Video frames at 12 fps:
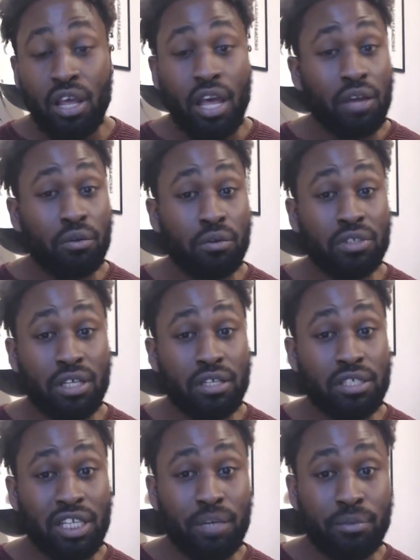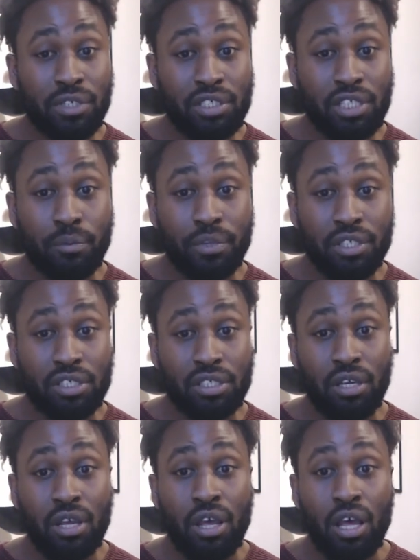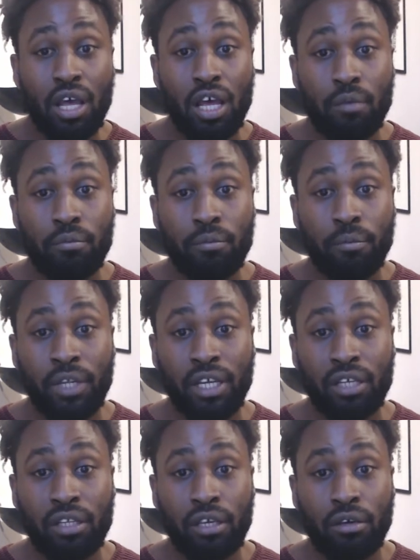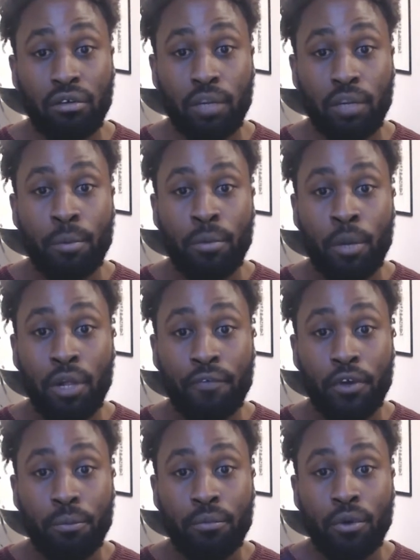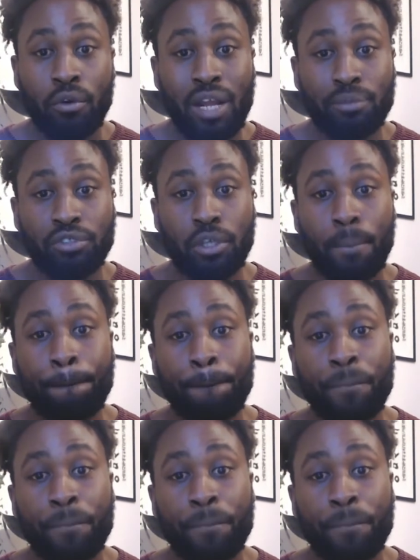and also sleep disturbance, particularly on your mobile phone or a laptop.